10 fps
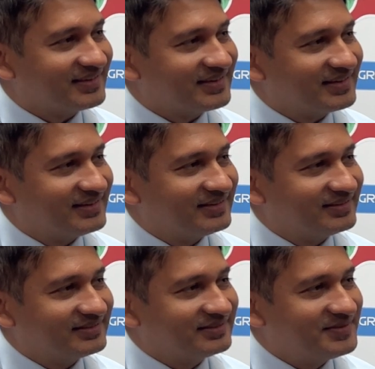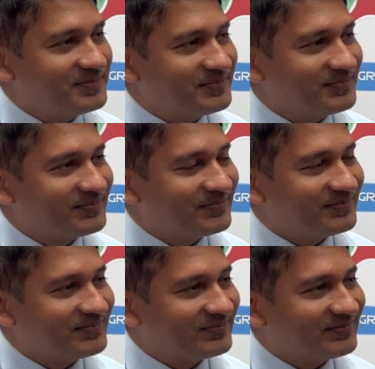
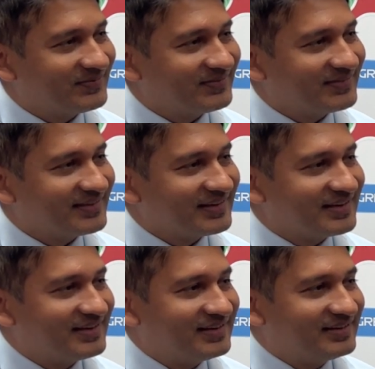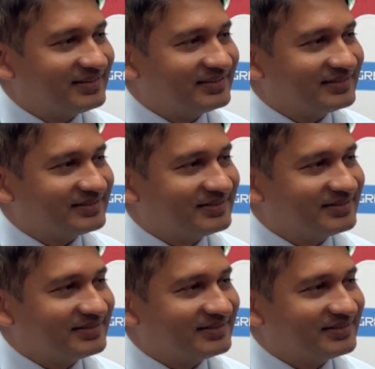(not speaking)